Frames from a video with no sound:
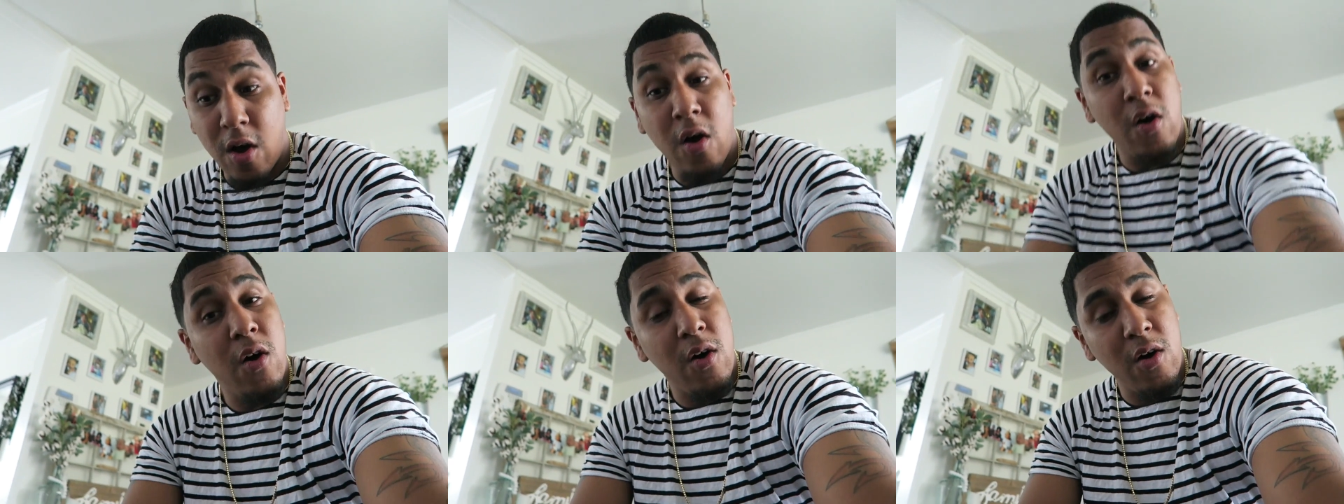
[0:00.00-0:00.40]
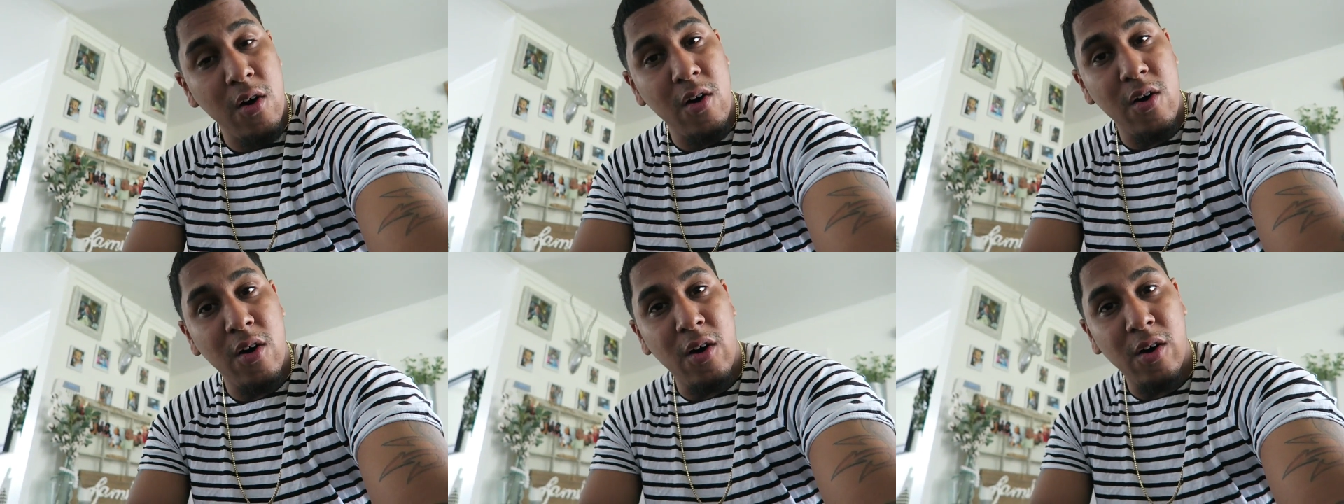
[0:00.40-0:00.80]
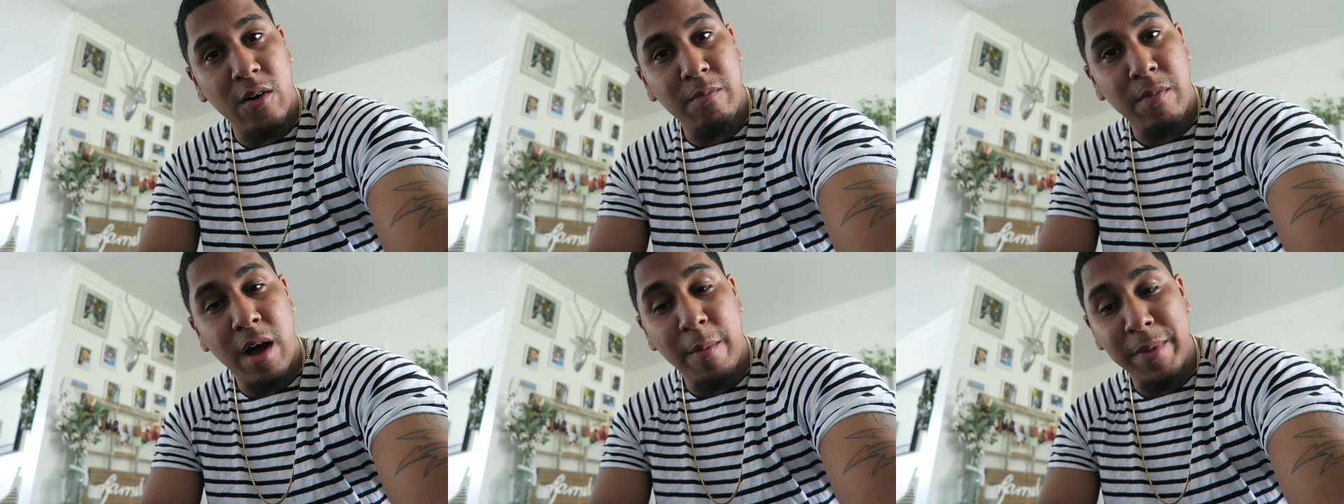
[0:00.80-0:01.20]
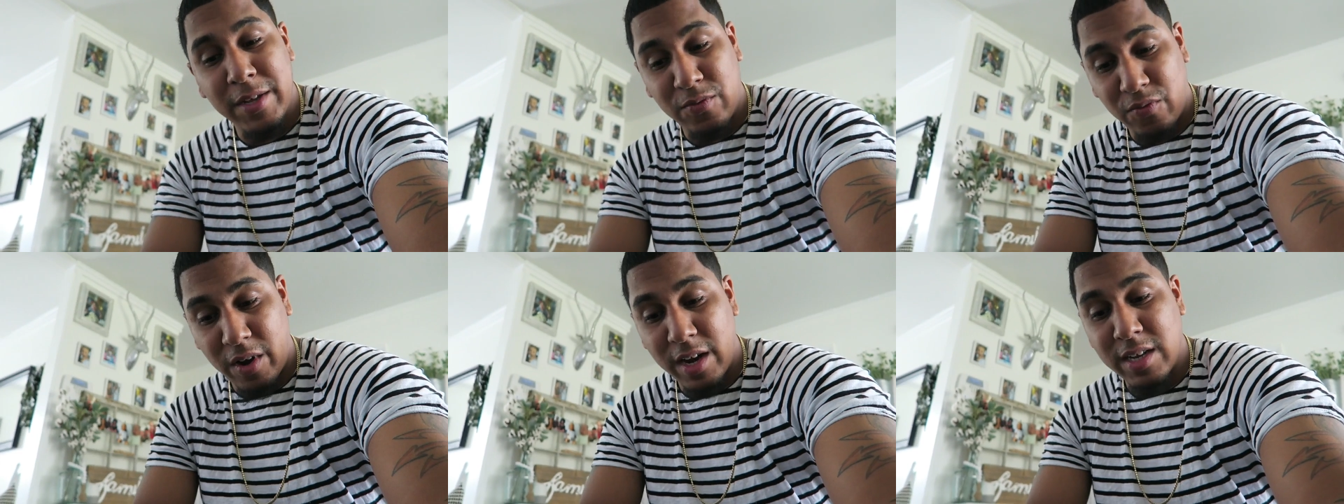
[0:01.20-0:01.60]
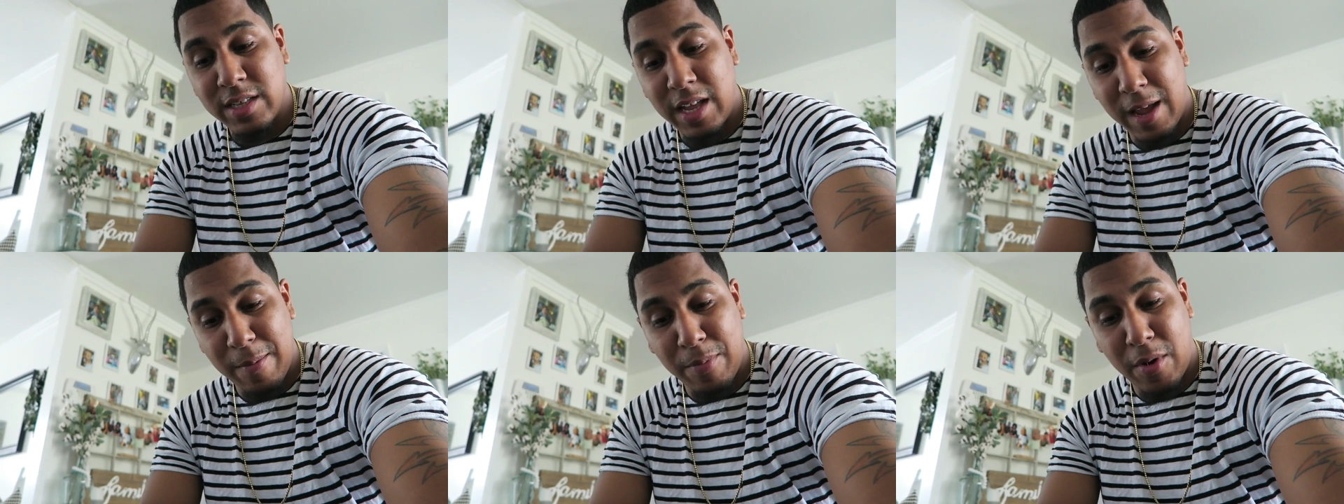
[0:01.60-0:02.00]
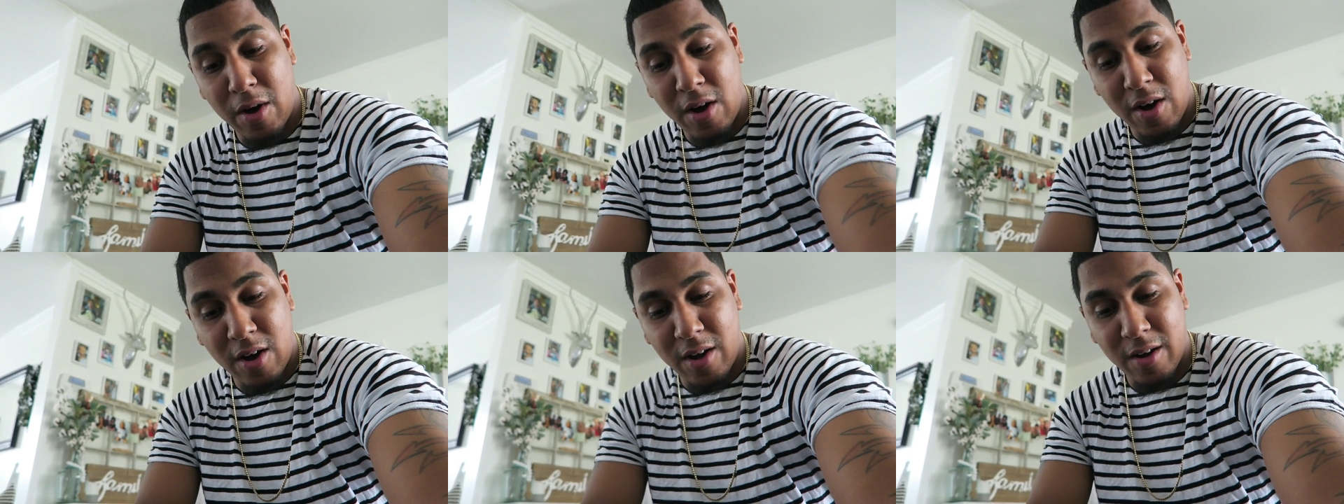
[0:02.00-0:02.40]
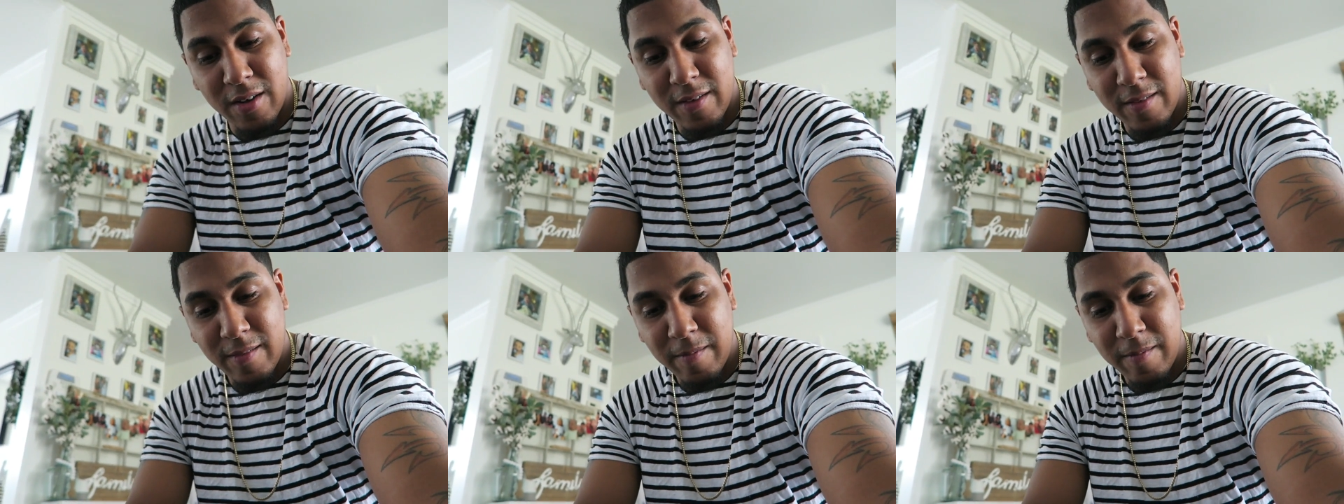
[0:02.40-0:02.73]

Oh, mommy's friend is named paw.